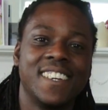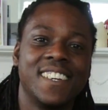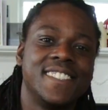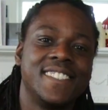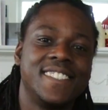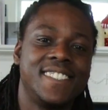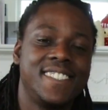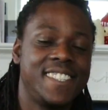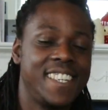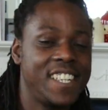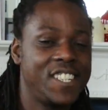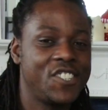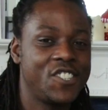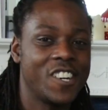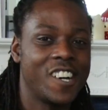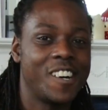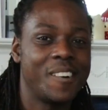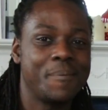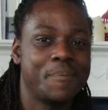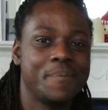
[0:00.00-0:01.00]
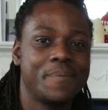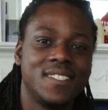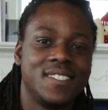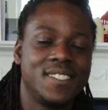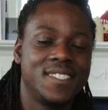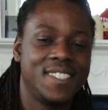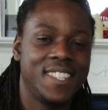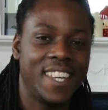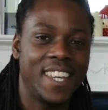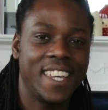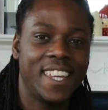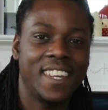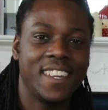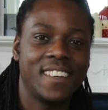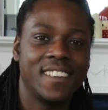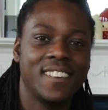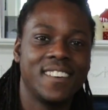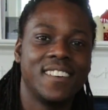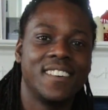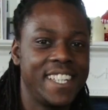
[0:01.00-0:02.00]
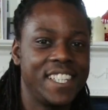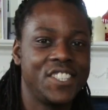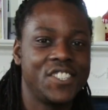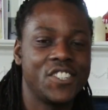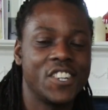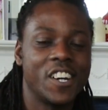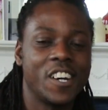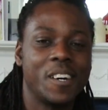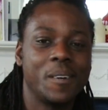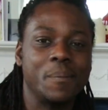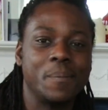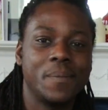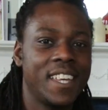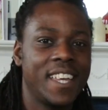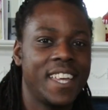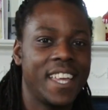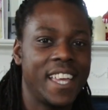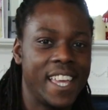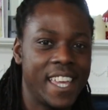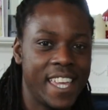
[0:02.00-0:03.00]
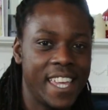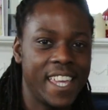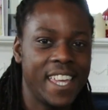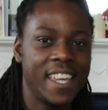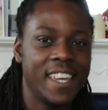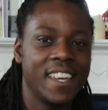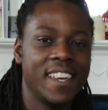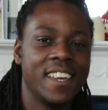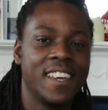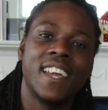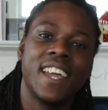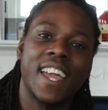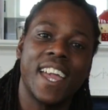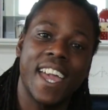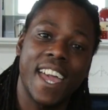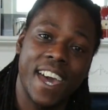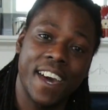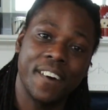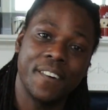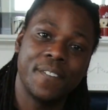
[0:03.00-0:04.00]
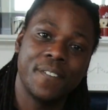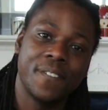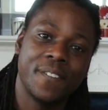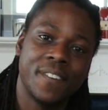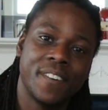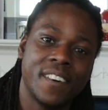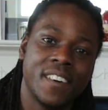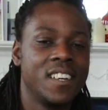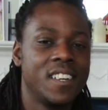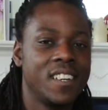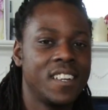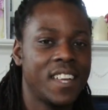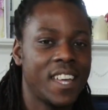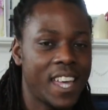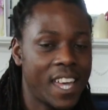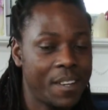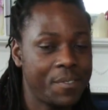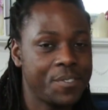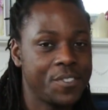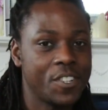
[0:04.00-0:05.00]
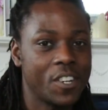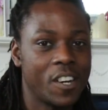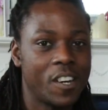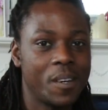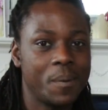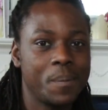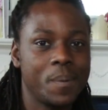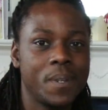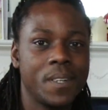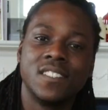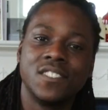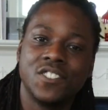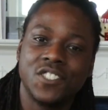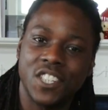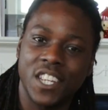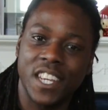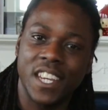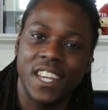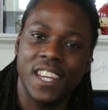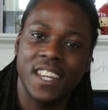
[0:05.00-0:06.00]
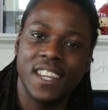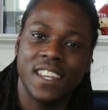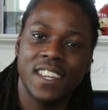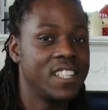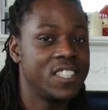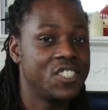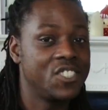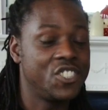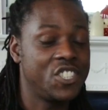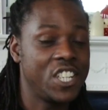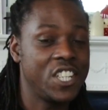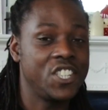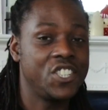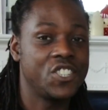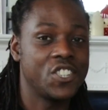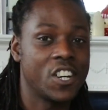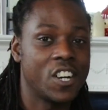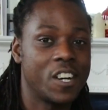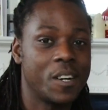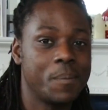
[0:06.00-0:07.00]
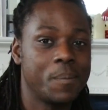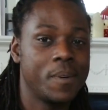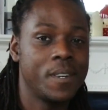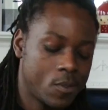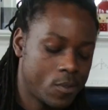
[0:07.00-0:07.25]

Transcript: C sharp, D, D sharp, E, F, F sharp, G, G sharp.